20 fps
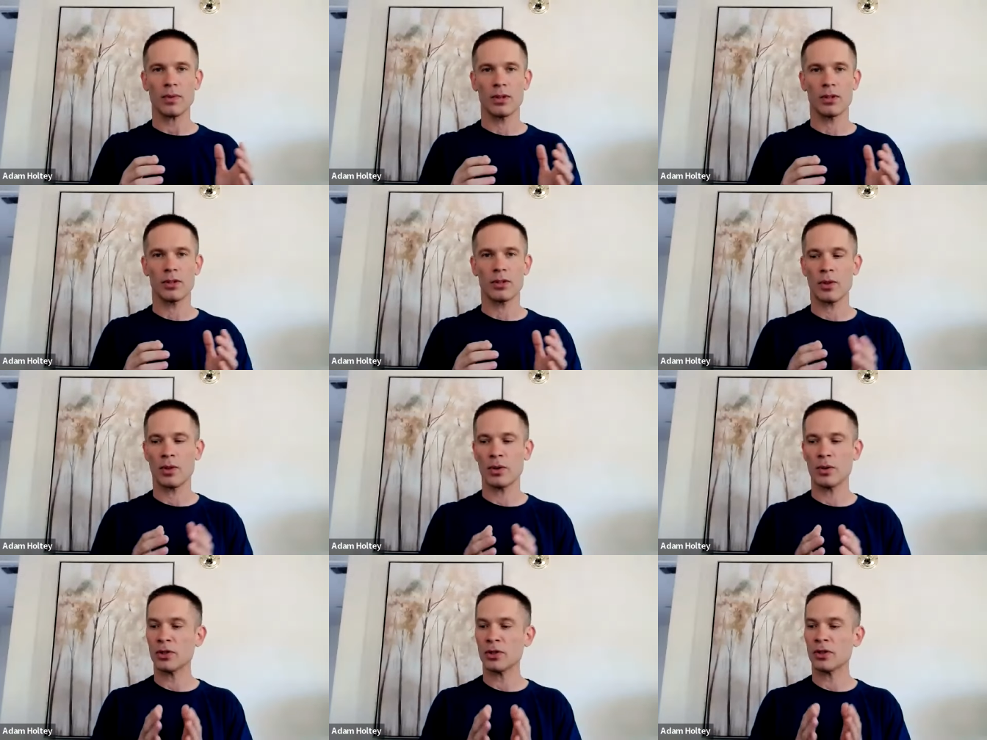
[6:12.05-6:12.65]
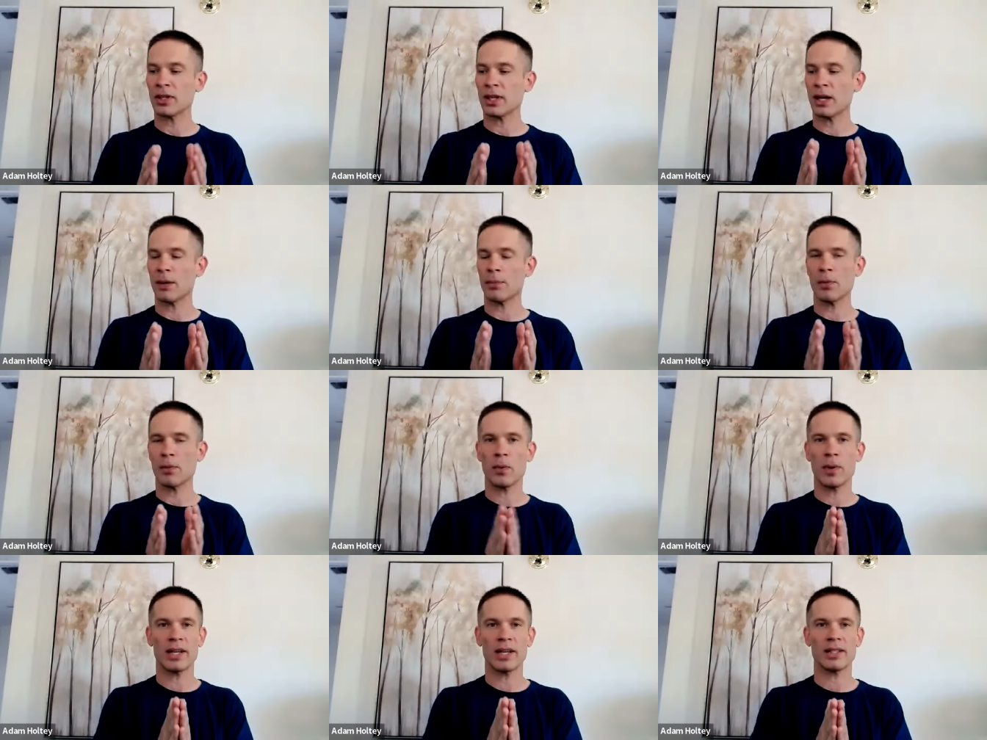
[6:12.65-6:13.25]
So those are a
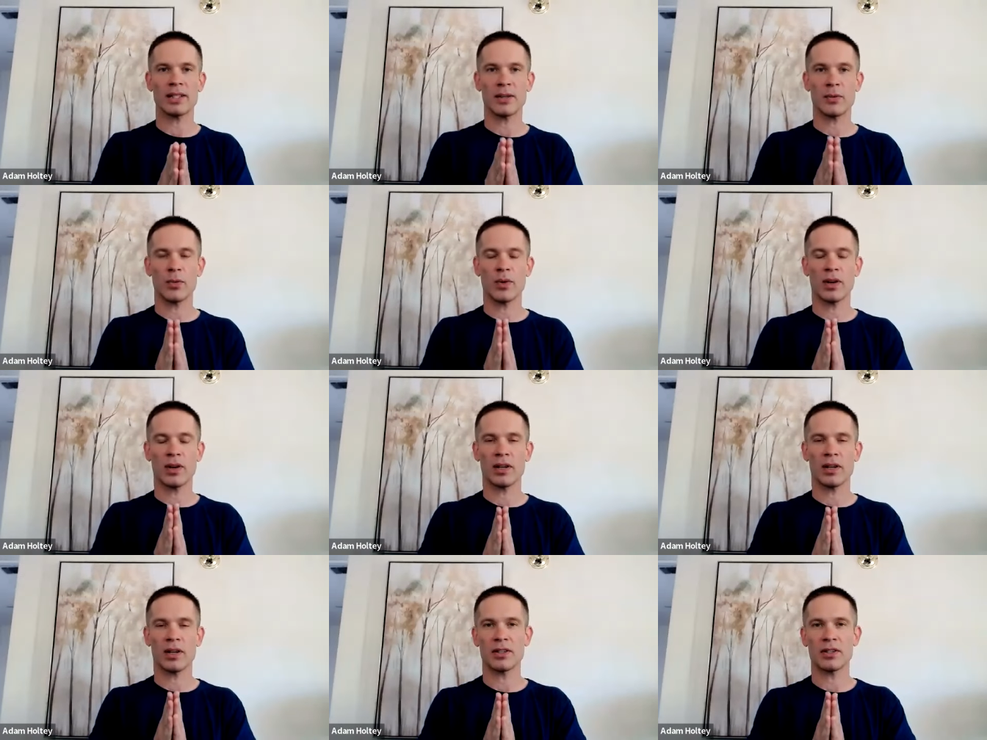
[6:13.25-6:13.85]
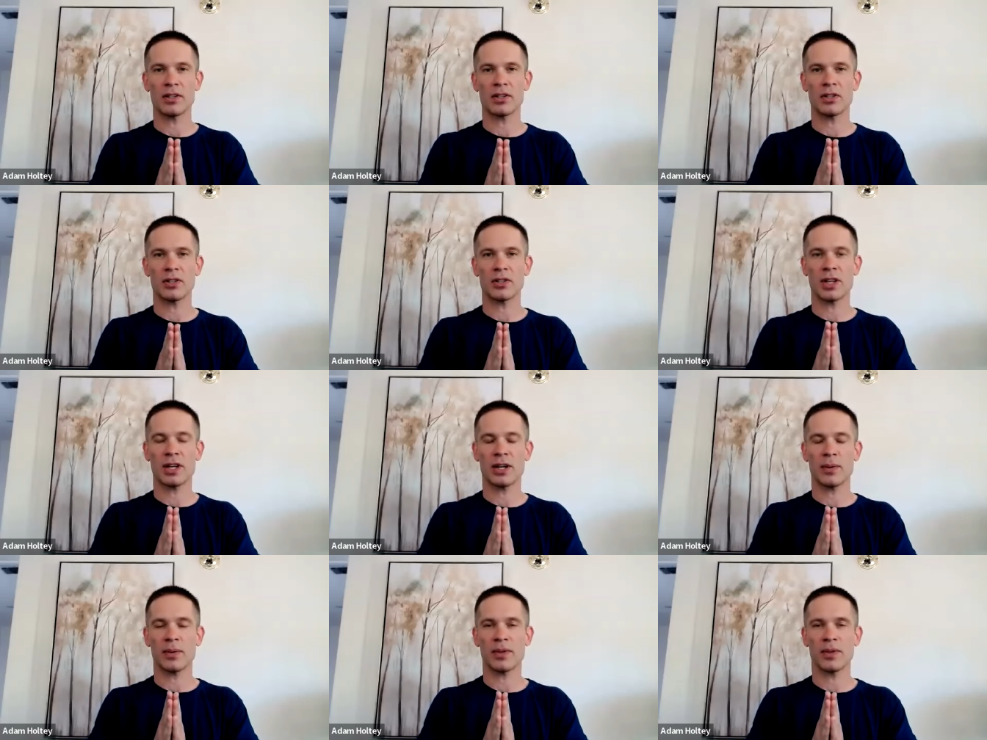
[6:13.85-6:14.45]
couple ways I wanted to just
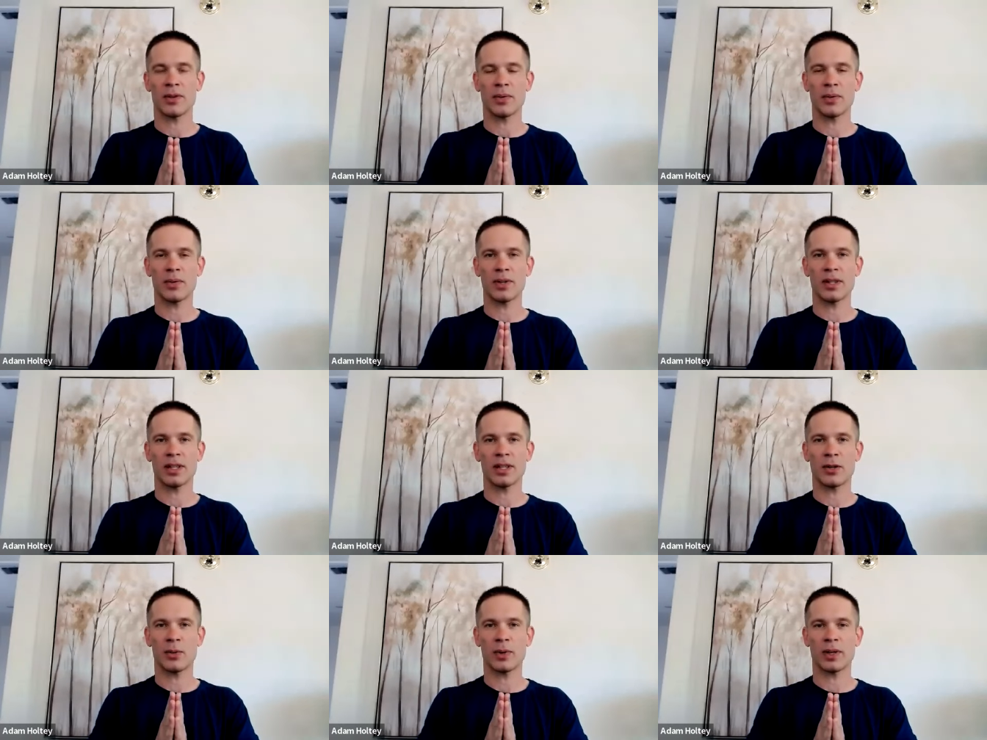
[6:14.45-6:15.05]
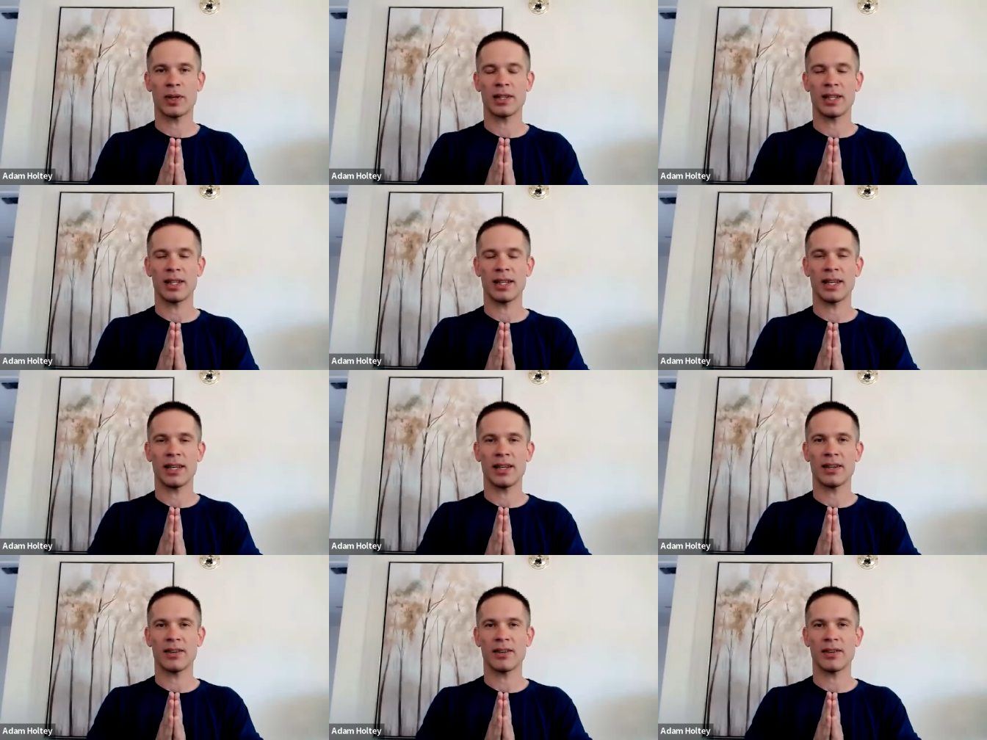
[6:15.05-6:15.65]
share with you really
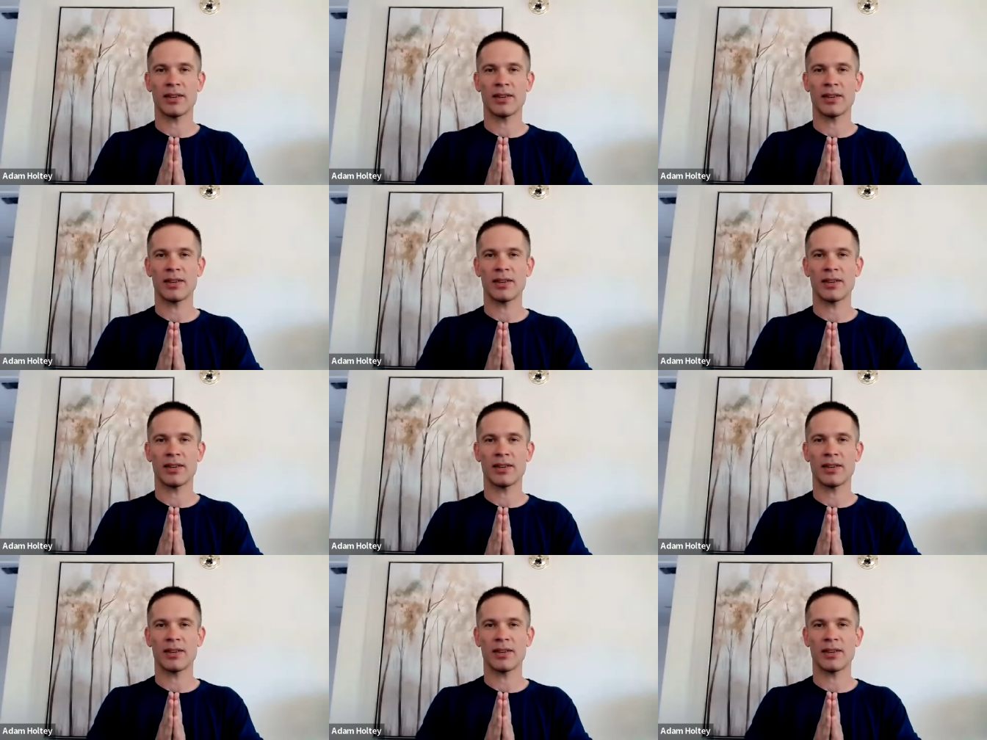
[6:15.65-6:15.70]
quickly.